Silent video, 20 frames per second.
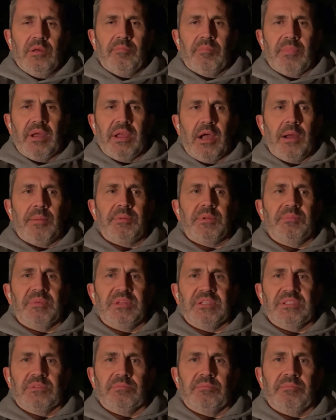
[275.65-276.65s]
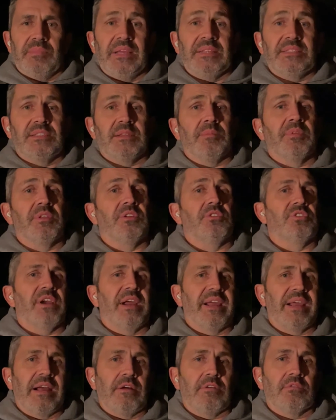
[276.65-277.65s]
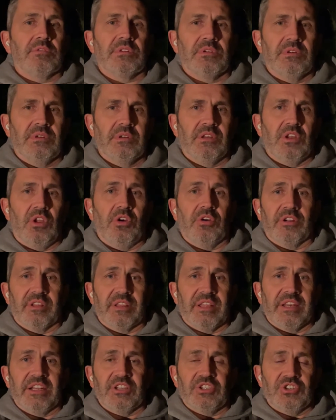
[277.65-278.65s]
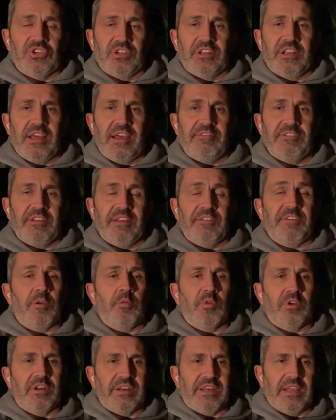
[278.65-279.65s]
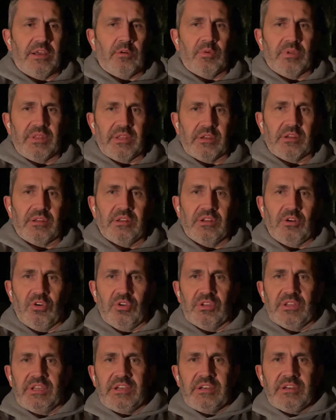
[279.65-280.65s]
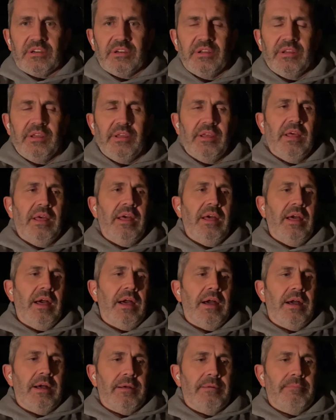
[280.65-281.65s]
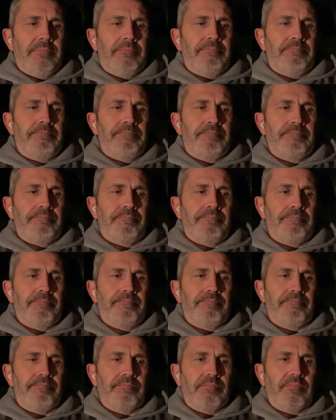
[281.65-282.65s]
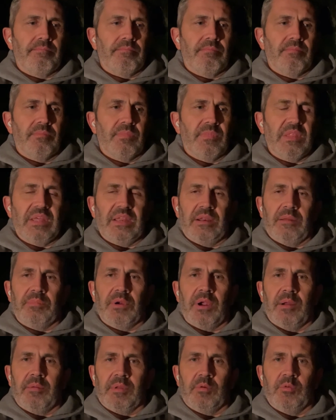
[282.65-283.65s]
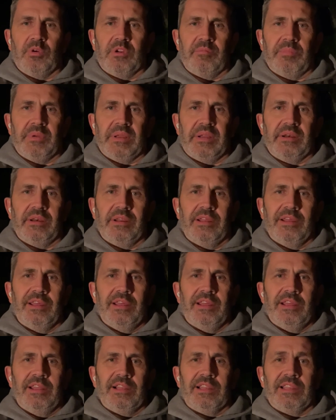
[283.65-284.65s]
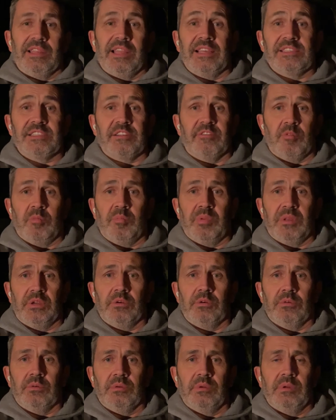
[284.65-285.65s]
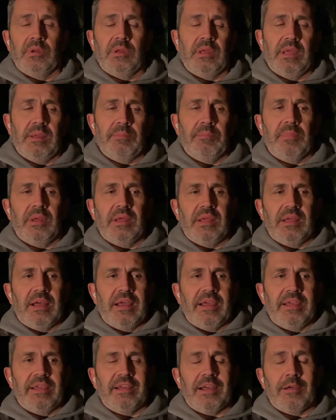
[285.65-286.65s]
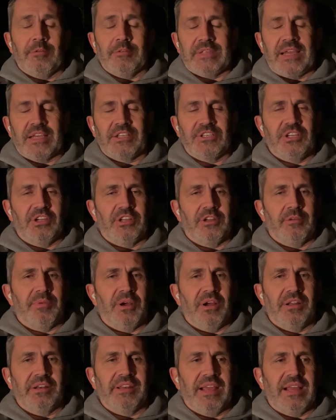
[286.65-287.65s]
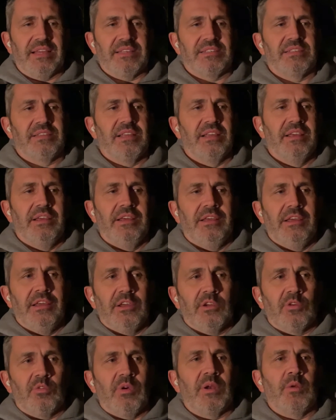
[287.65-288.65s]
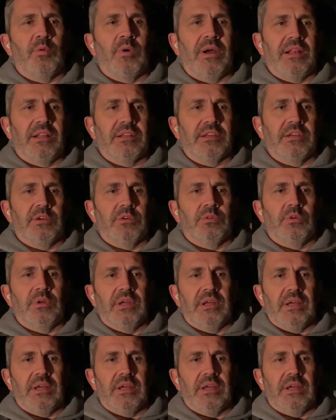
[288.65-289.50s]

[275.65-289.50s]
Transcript: my optimism made something drag out longer than it should have. If I would have dealt with it earlier, then it probably would have been less of a blow. I was actually on a podcast quite a while ago